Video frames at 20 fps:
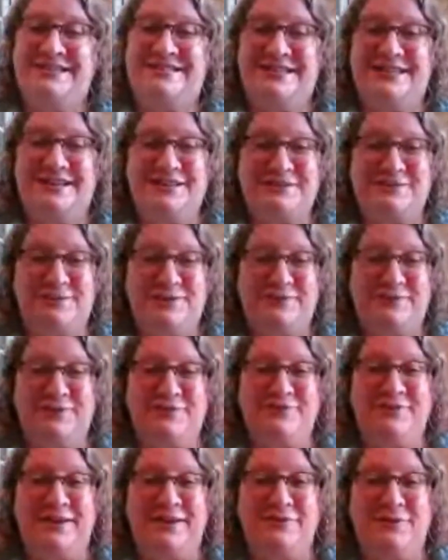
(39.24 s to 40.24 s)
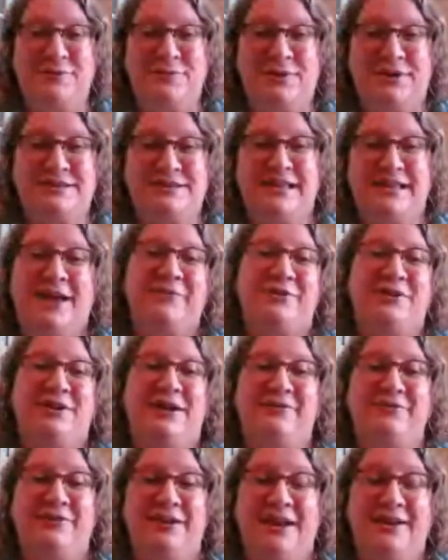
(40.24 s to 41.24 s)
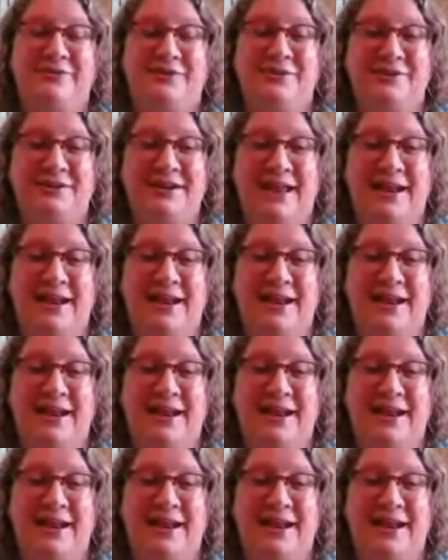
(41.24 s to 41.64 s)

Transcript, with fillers: said it's one of her favorite books ever, ever, ever.